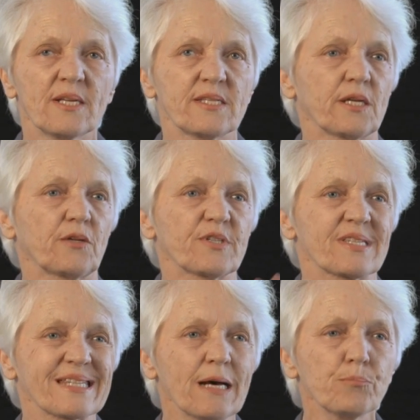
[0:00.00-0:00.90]
set of
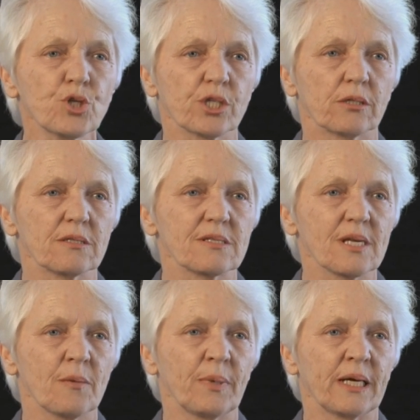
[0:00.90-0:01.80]
assumptions
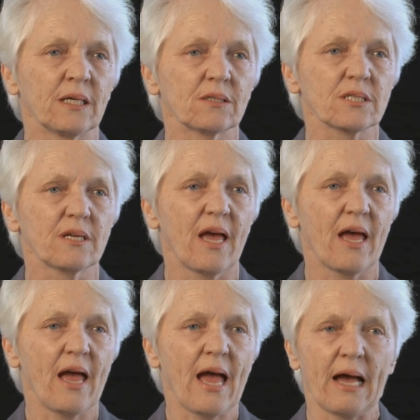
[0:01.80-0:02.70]
about
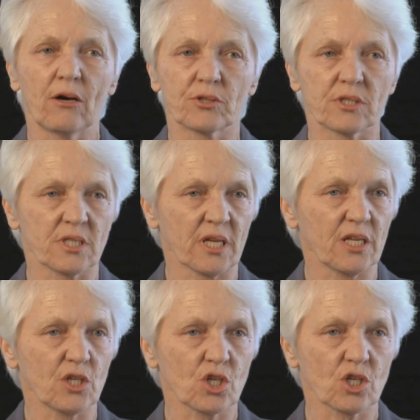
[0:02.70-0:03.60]
how to
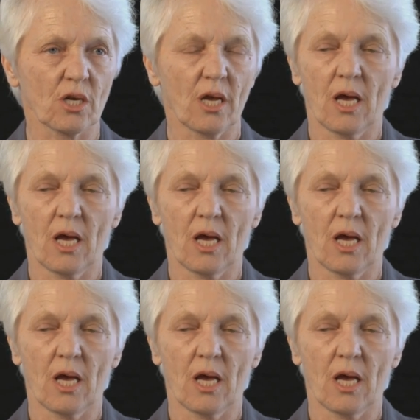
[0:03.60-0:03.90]
teach,